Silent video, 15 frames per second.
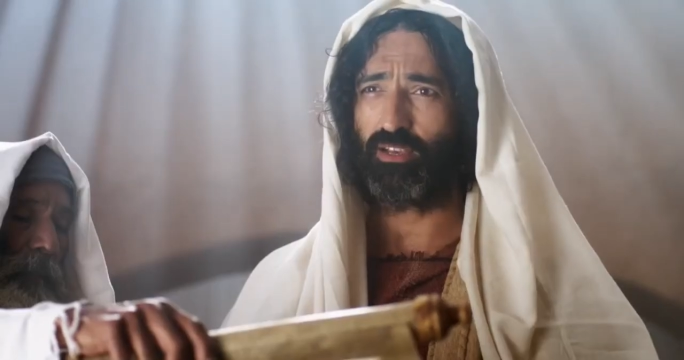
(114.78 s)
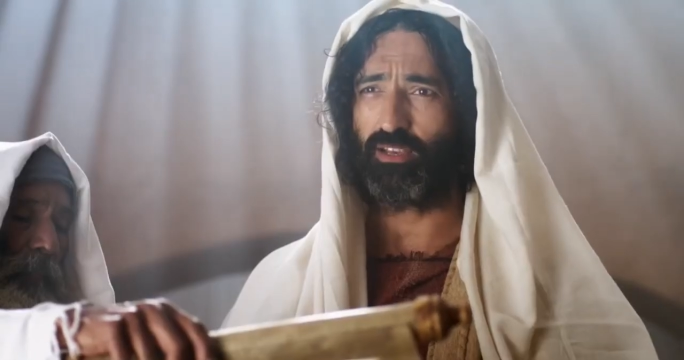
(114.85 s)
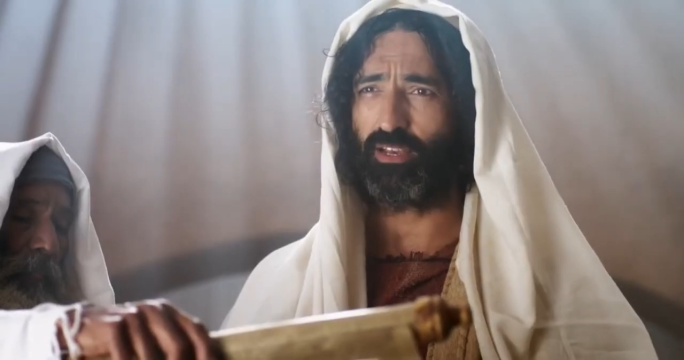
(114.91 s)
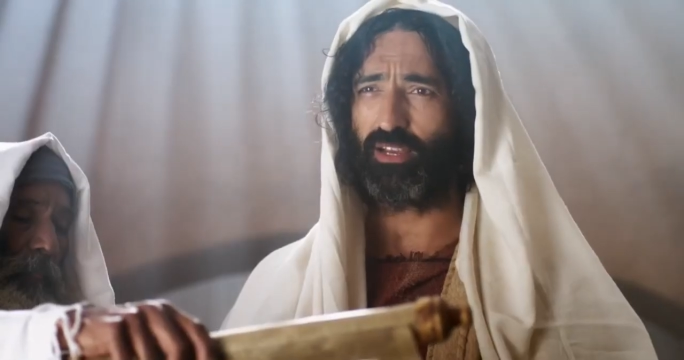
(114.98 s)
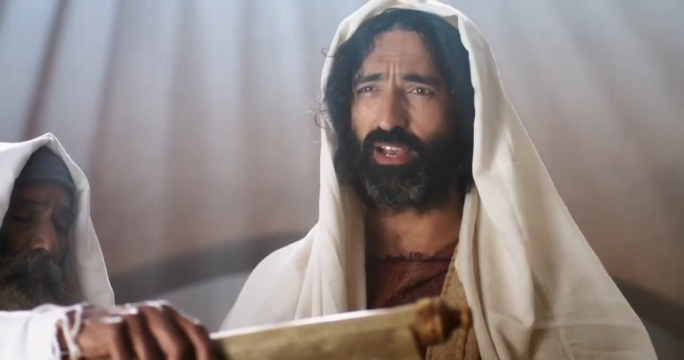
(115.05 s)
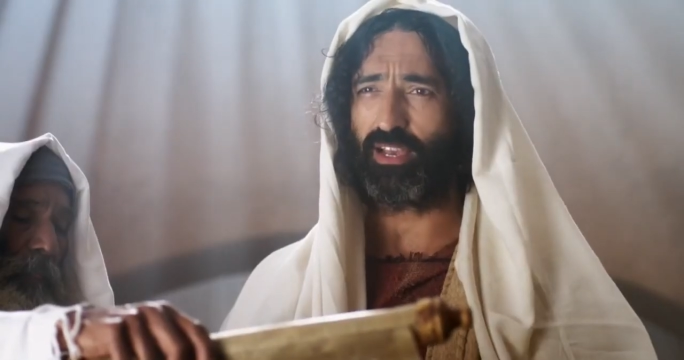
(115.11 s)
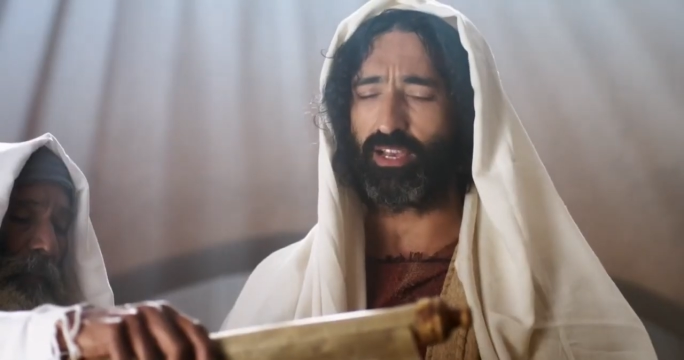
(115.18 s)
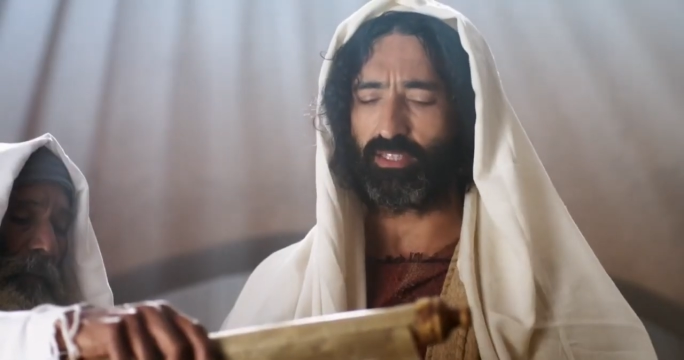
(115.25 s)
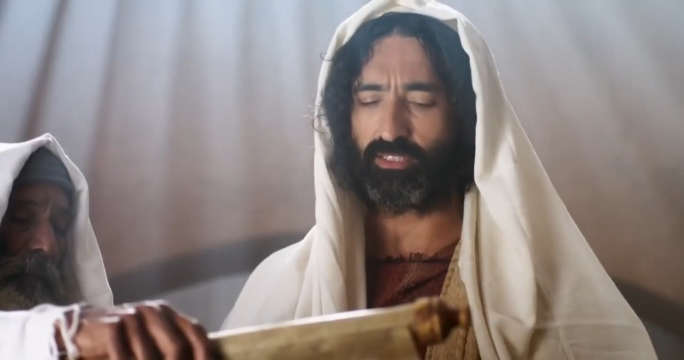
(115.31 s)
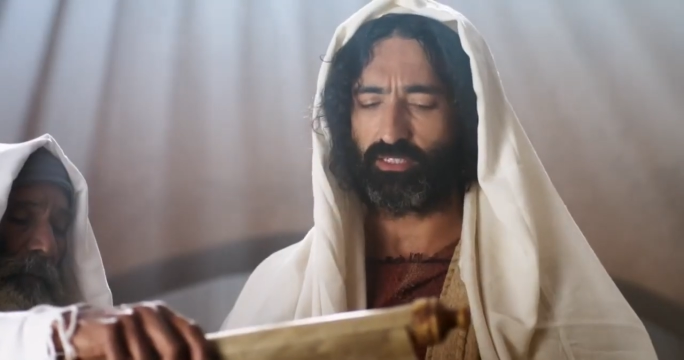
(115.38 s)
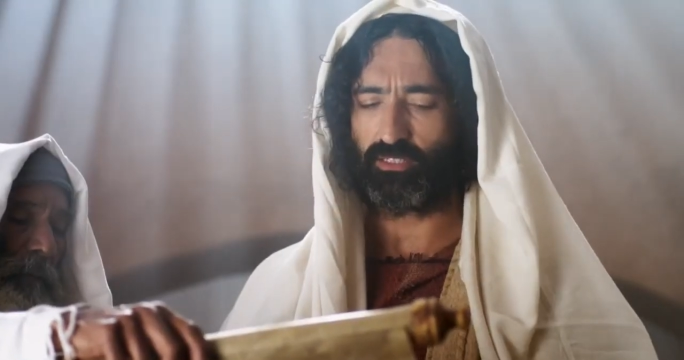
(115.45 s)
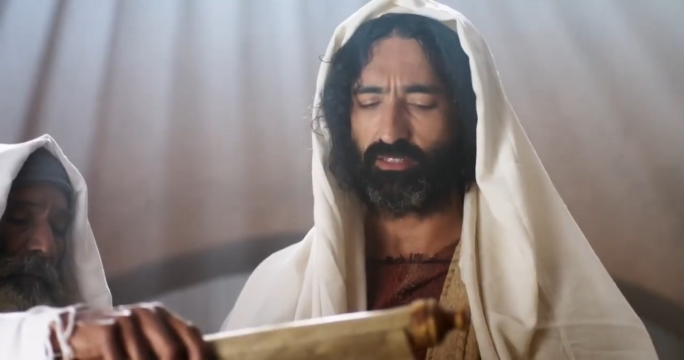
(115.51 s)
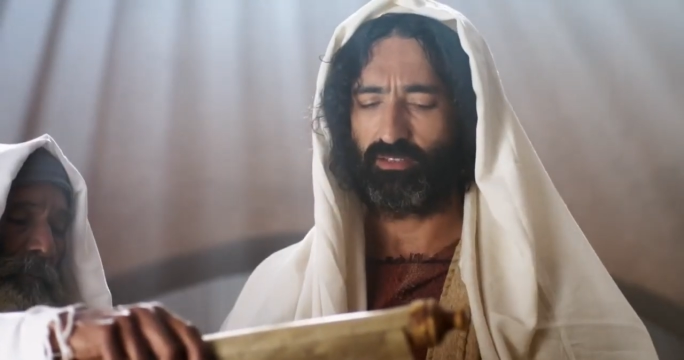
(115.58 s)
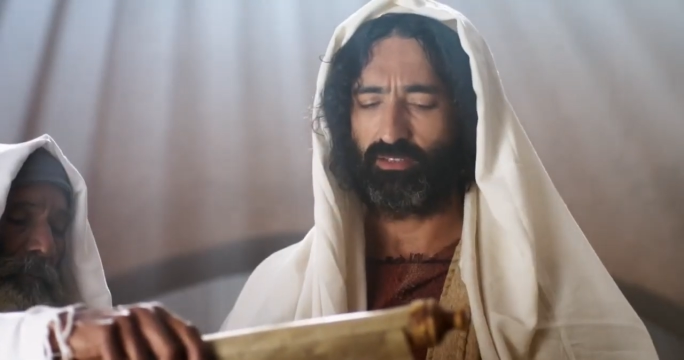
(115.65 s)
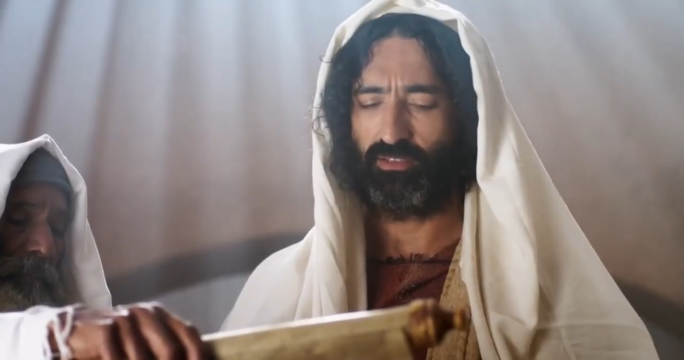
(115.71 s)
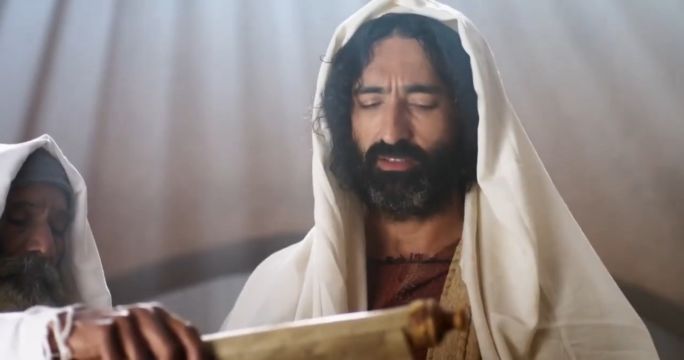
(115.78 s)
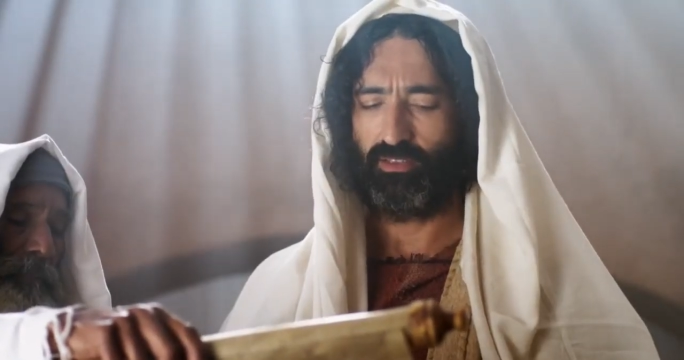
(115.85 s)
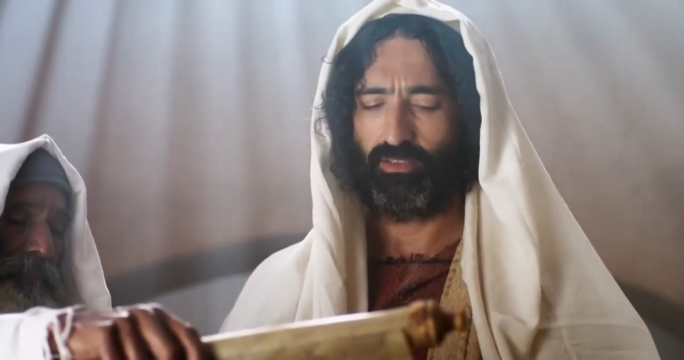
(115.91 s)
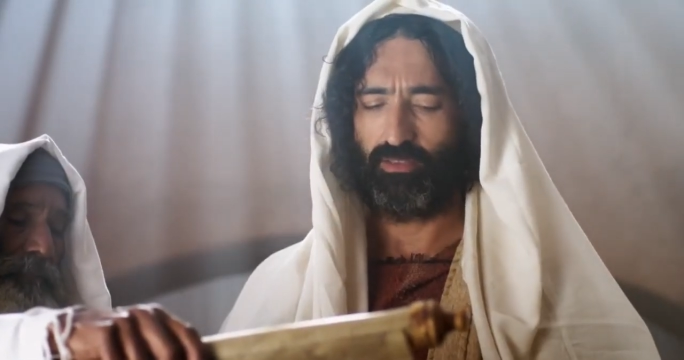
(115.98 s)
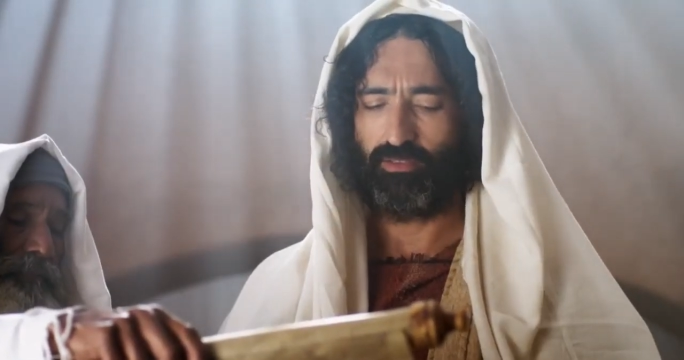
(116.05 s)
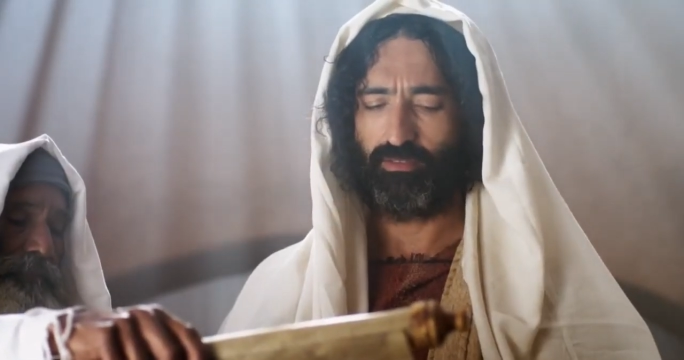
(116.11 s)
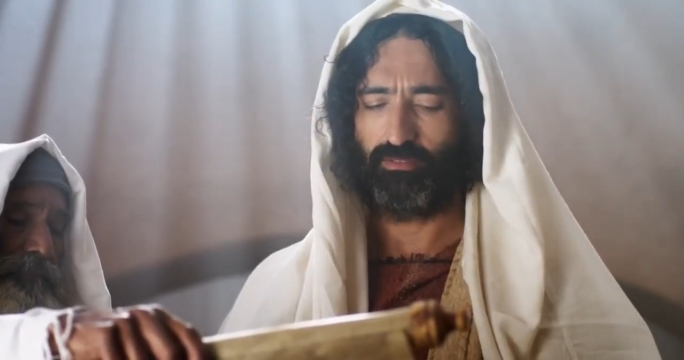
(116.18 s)
love God
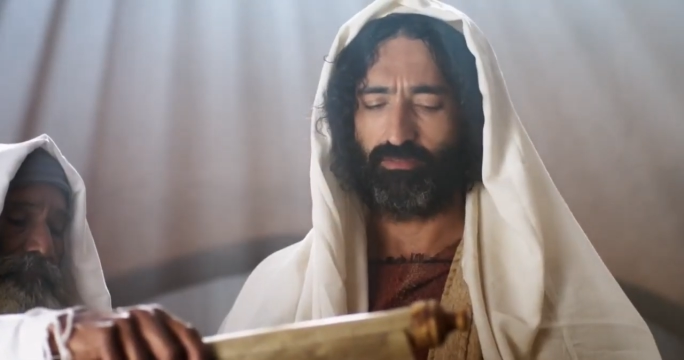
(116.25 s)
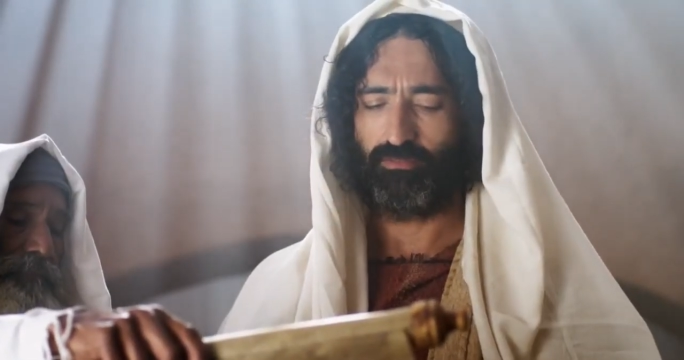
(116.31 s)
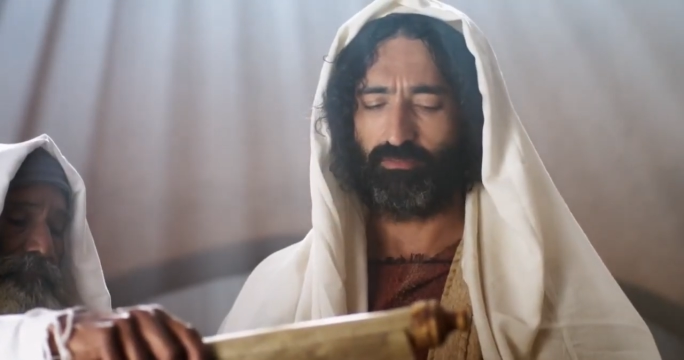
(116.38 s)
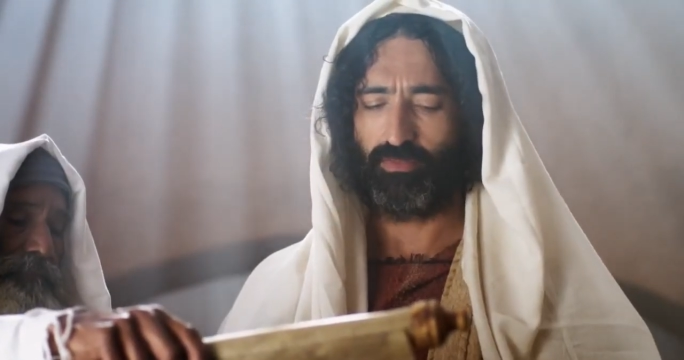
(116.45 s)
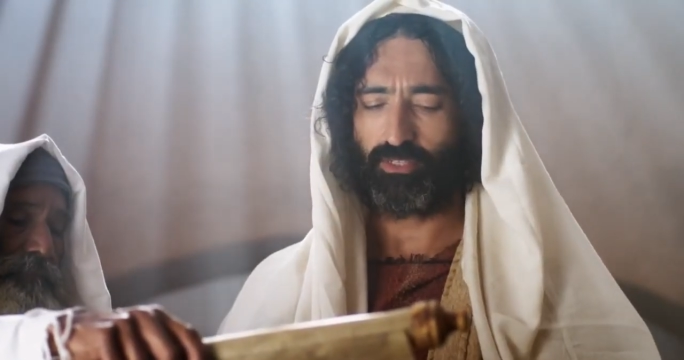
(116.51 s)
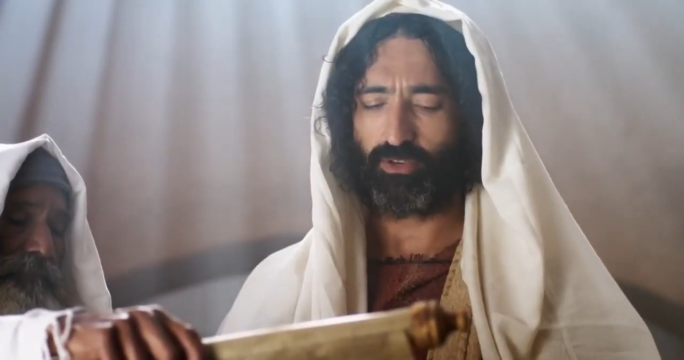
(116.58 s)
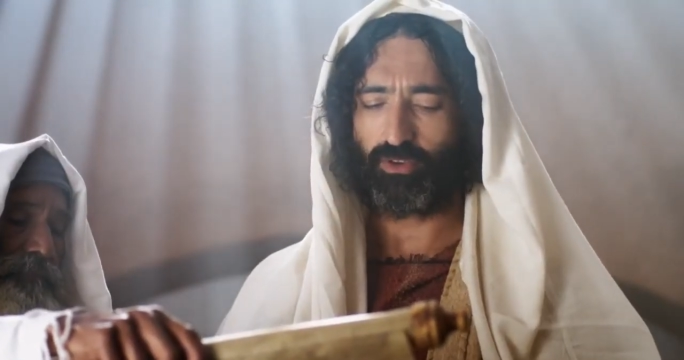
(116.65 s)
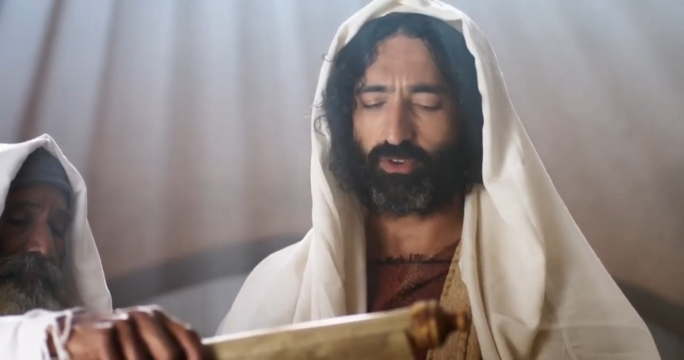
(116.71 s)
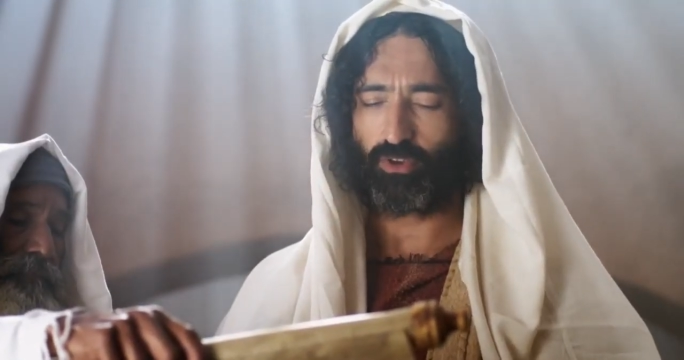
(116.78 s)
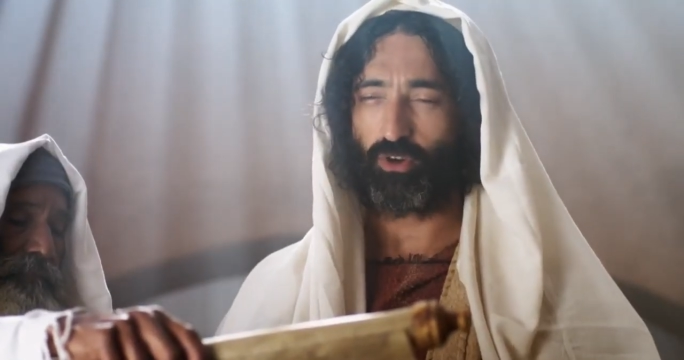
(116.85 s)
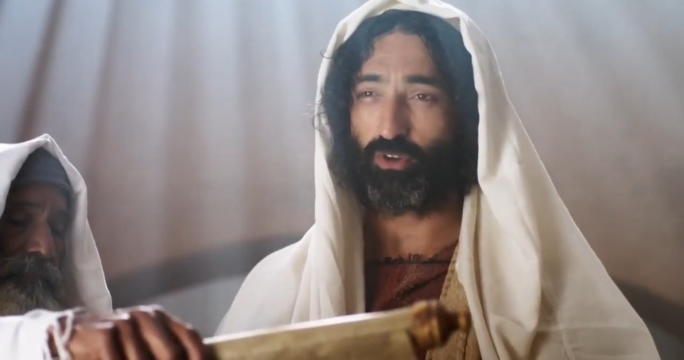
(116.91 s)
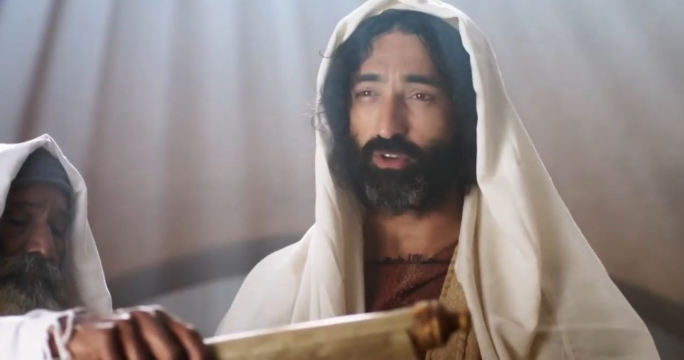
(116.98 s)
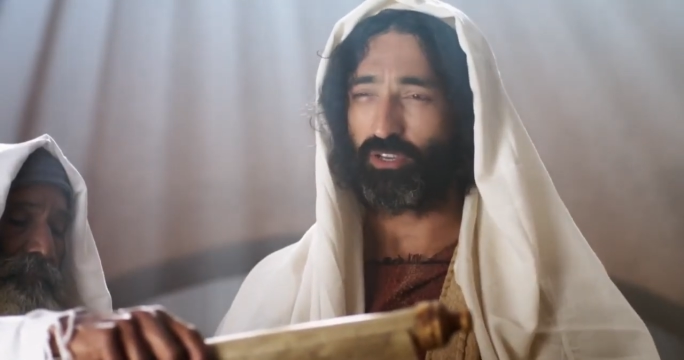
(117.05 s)
and love